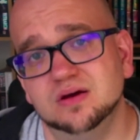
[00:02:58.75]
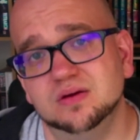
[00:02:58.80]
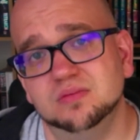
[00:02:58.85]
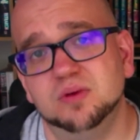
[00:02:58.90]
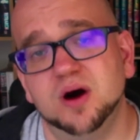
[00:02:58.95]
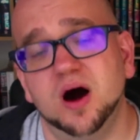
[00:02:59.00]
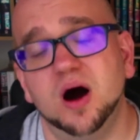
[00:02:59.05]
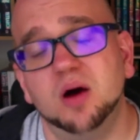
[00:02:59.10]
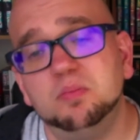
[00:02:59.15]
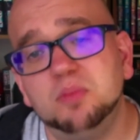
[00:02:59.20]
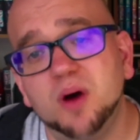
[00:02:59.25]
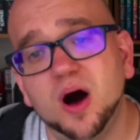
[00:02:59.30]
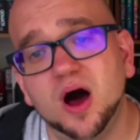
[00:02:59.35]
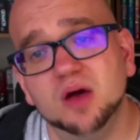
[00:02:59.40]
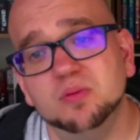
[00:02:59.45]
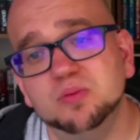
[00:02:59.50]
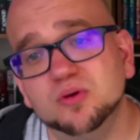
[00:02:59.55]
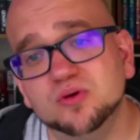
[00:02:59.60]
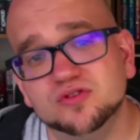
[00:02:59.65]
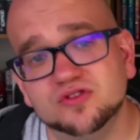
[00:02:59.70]
But our
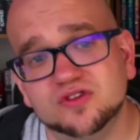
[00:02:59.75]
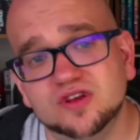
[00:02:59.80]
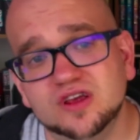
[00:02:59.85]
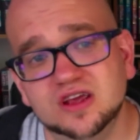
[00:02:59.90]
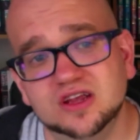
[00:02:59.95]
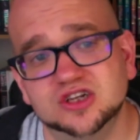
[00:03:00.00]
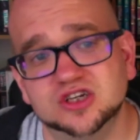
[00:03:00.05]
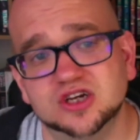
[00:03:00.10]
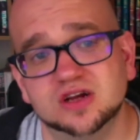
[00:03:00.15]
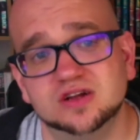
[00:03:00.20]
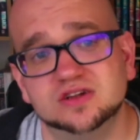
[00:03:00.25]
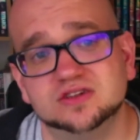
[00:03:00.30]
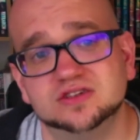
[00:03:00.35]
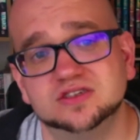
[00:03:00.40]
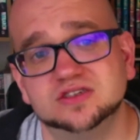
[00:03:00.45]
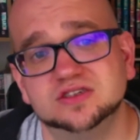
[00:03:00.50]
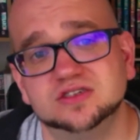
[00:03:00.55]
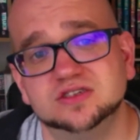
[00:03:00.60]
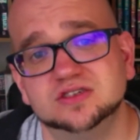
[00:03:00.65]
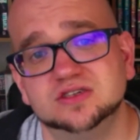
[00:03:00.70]
Bibles teach
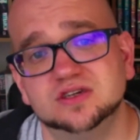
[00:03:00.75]
us,